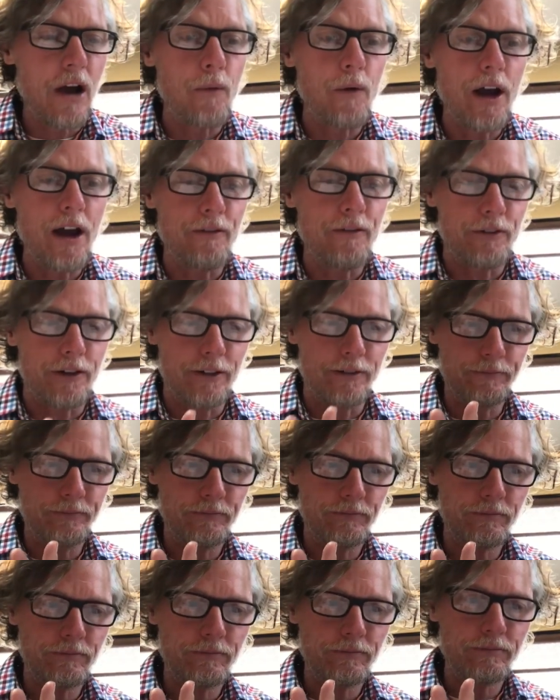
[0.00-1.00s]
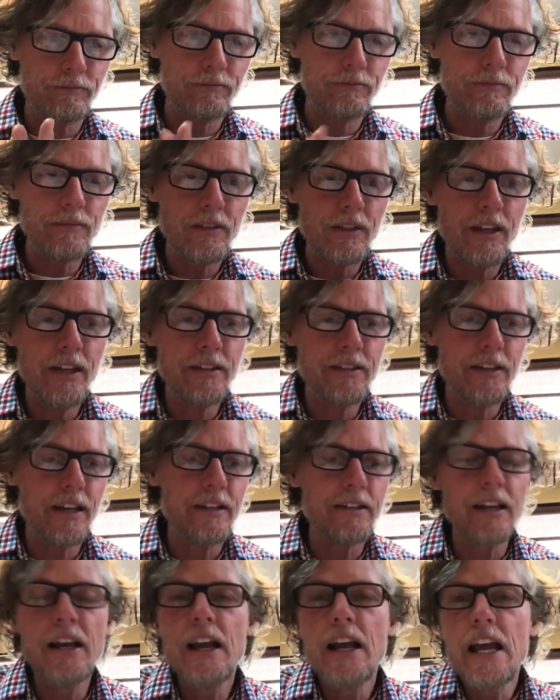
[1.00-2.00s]
However, he
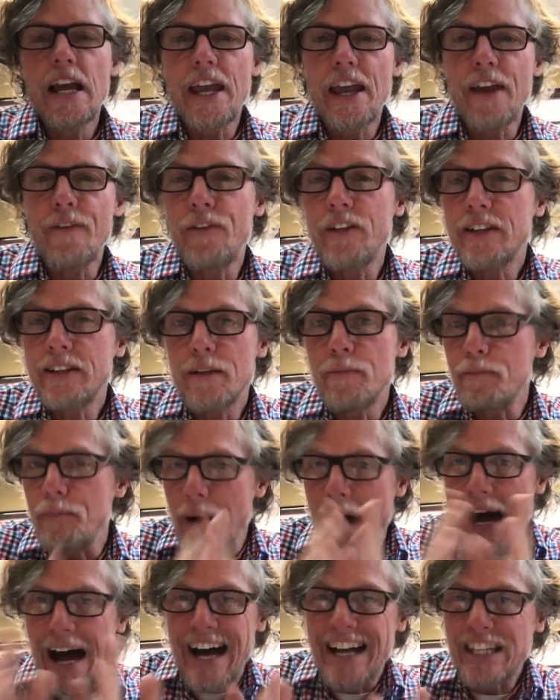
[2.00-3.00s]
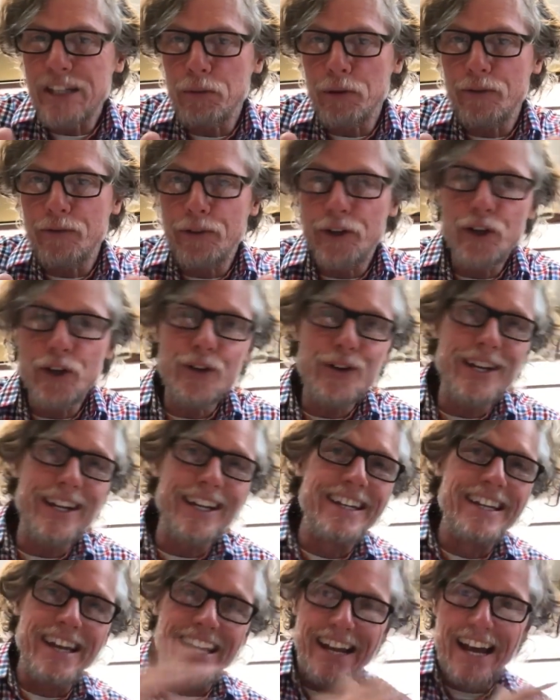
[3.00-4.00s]
says, if it's impossible for you to
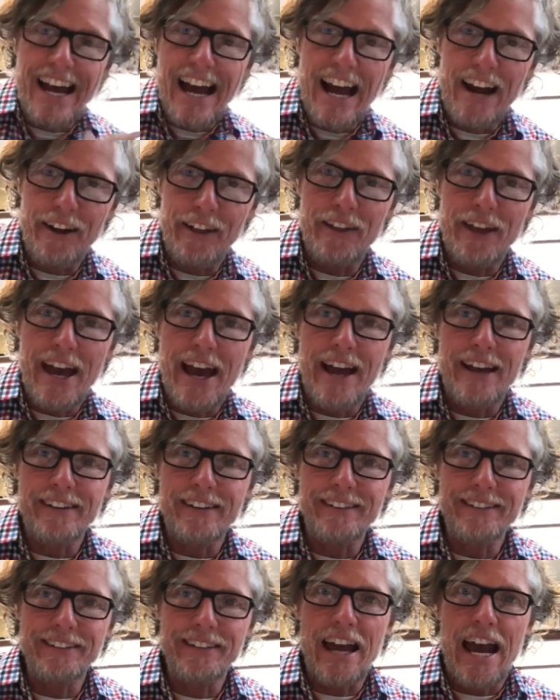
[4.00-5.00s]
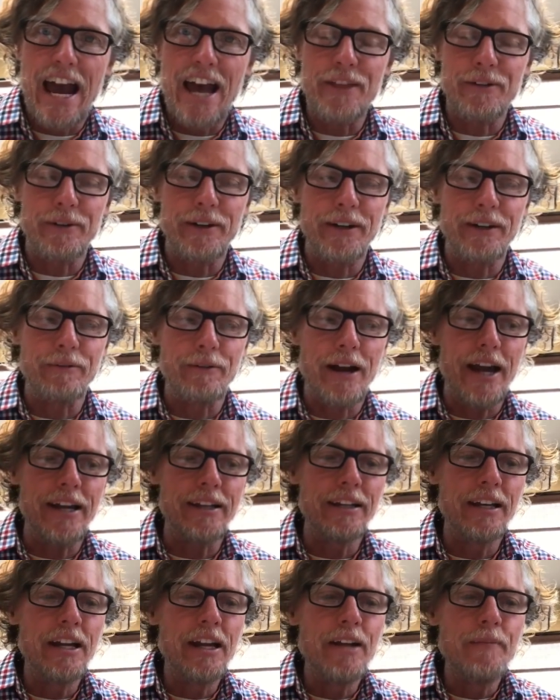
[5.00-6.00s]
get out of that gathering,
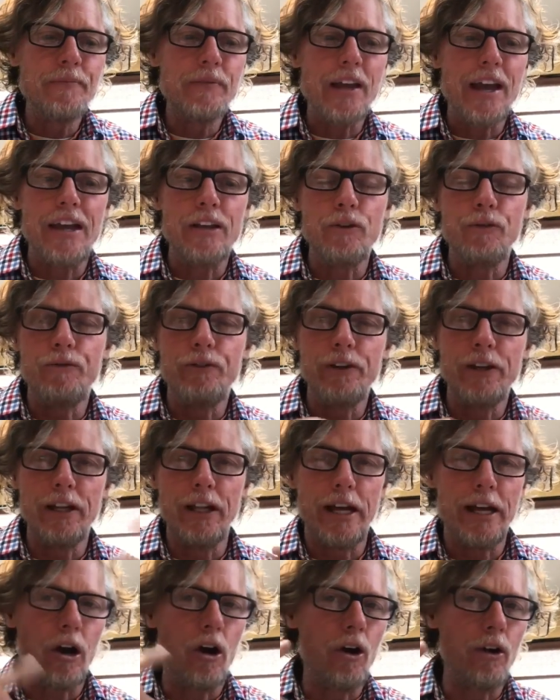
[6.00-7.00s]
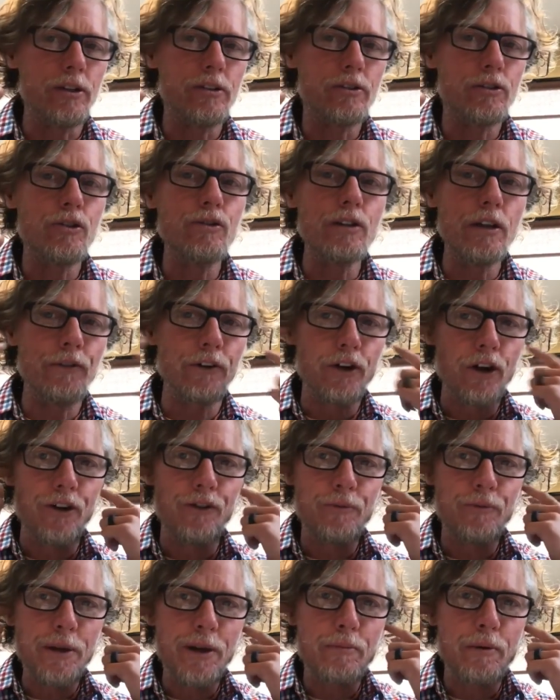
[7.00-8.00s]
right, and you feel like, oh, it's too
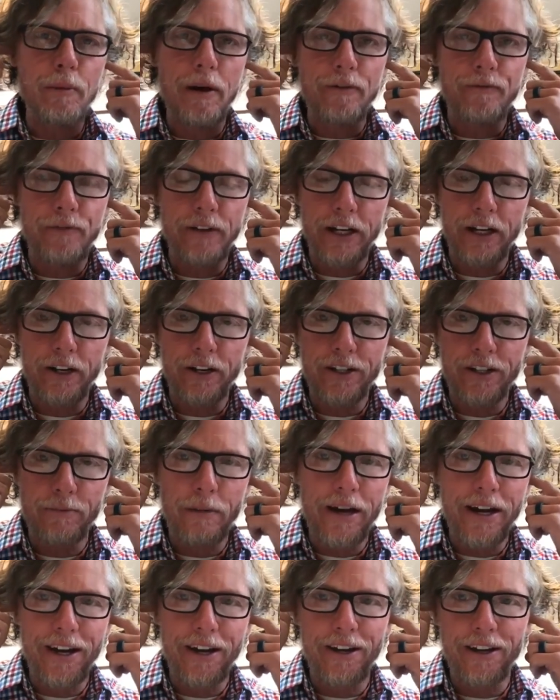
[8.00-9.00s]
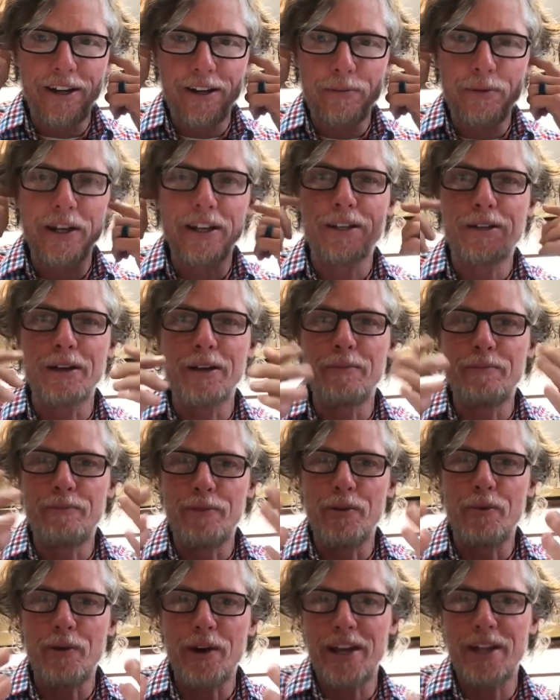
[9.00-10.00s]
difficult for me to put my fingers in my ears because
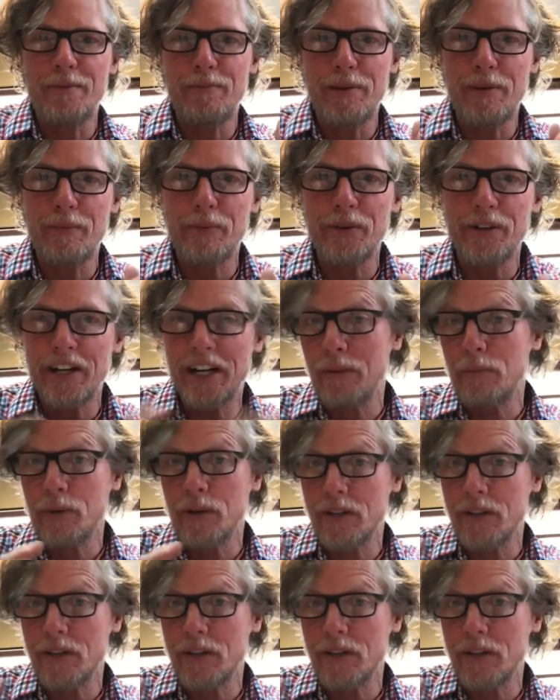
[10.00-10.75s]
of the way that people are going to